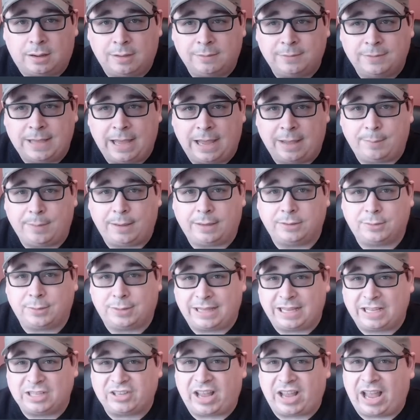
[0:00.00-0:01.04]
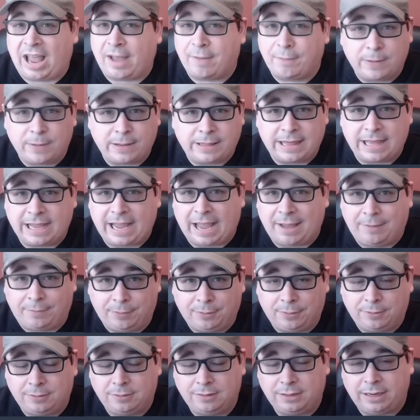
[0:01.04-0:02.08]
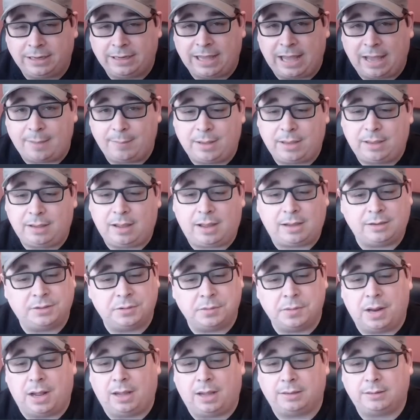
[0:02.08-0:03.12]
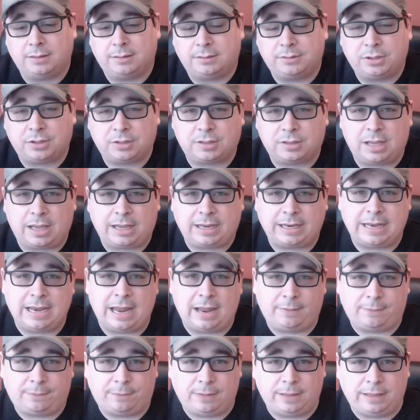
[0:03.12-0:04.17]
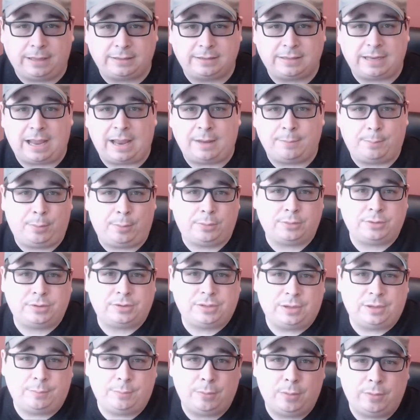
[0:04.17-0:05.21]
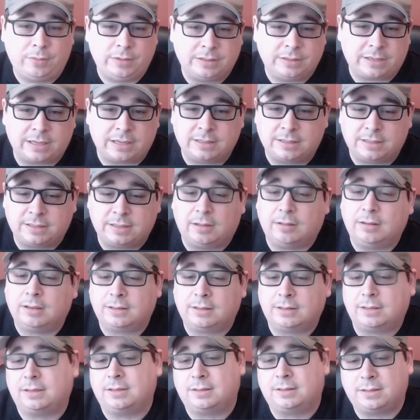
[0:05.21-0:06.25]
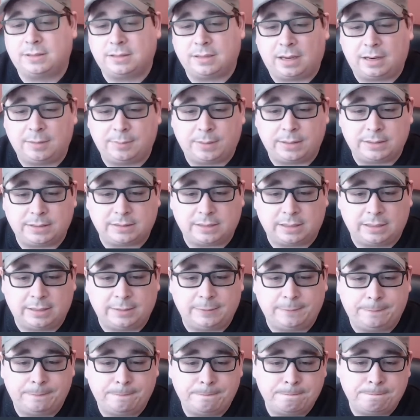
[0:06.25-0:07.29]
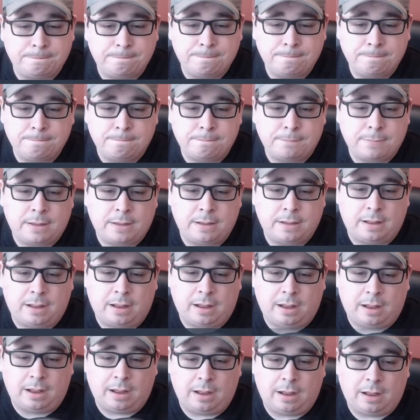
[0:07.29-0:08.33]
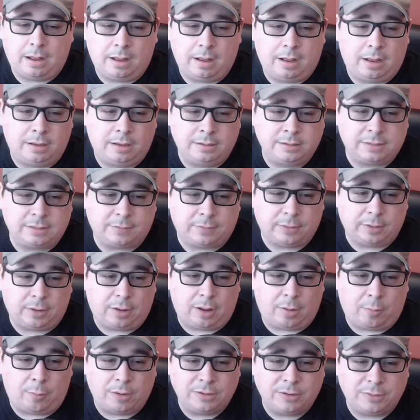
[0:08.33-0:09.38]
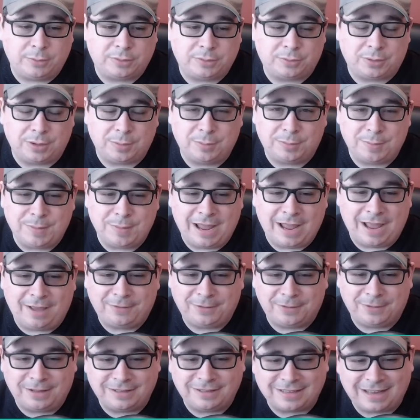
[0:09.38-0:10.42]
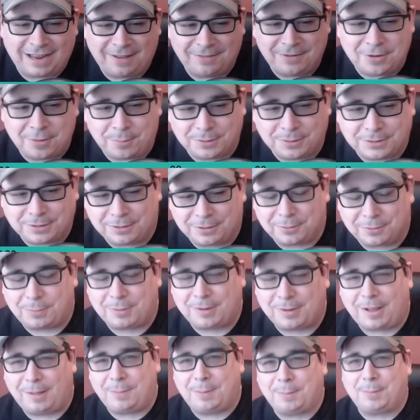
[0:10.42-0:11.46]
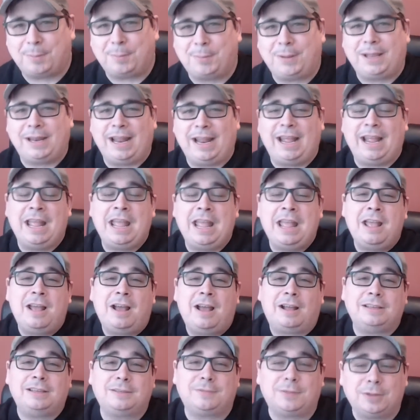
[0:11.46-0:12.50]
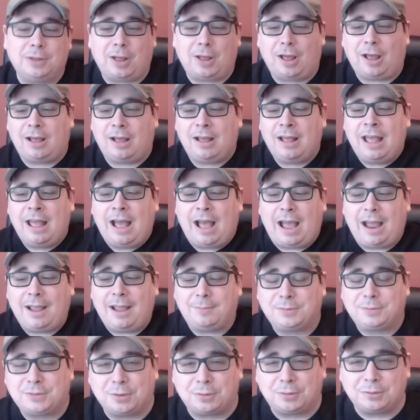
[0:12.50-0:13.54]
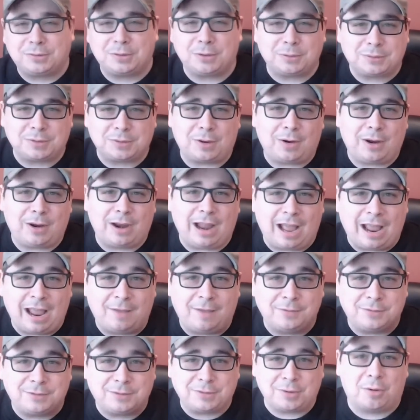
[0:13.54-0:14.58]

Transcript: of gaming. Do I think it's everything ever in gaming? I do not. Just like Netflix and purchasing movies can still exist side by side uh, Uncivil Law, want to do a stream with me after this? I have no particular topic, but we could hang. Uncivil Law, I am so, so sorry. I have